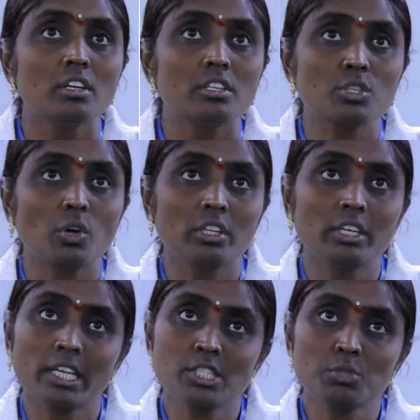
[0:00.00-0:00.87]
So
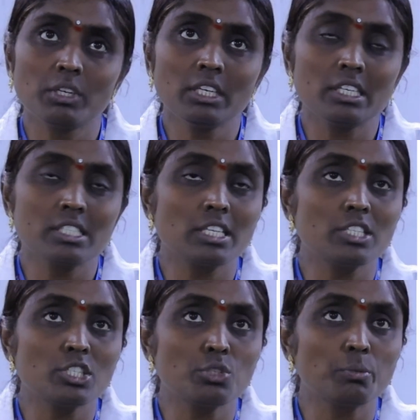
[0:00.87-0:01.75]
the next one, it is
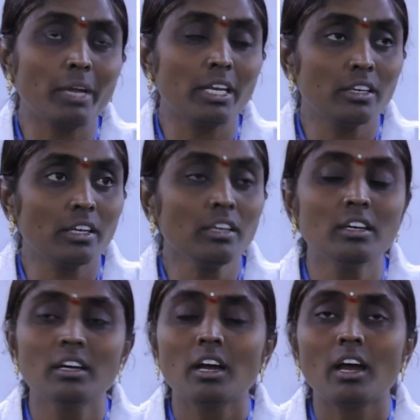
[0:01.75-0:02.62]
easy to
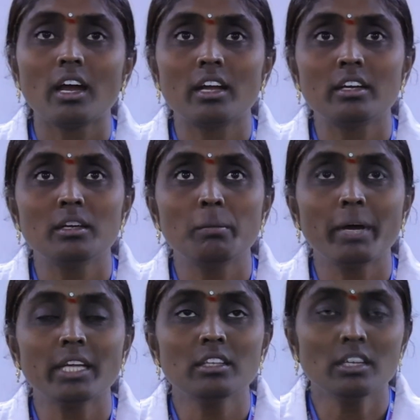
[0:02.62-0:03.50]
maintain, and
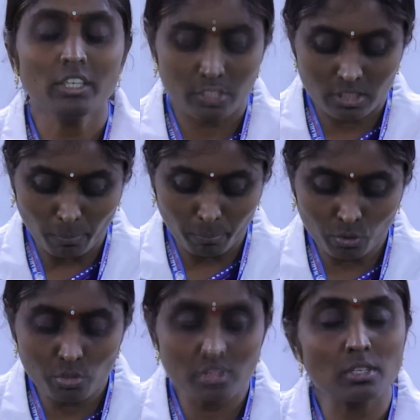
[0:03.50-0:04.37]
Python it
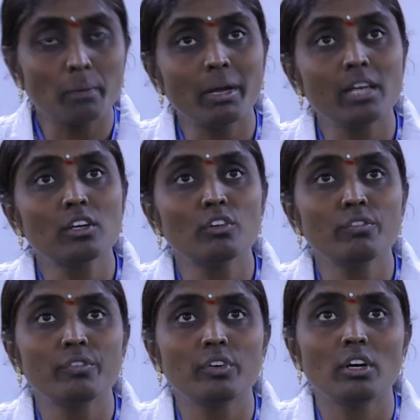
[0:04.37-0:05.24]
supports bulk of
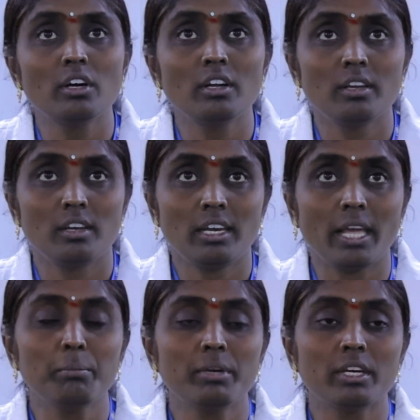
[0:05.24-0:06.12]

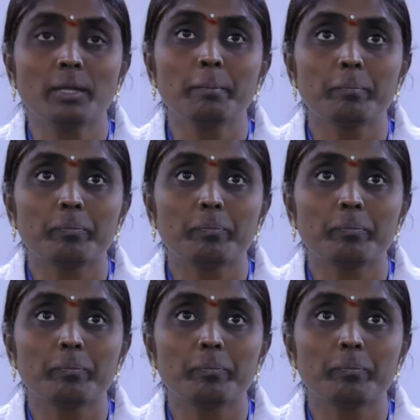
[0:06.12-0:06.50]
library,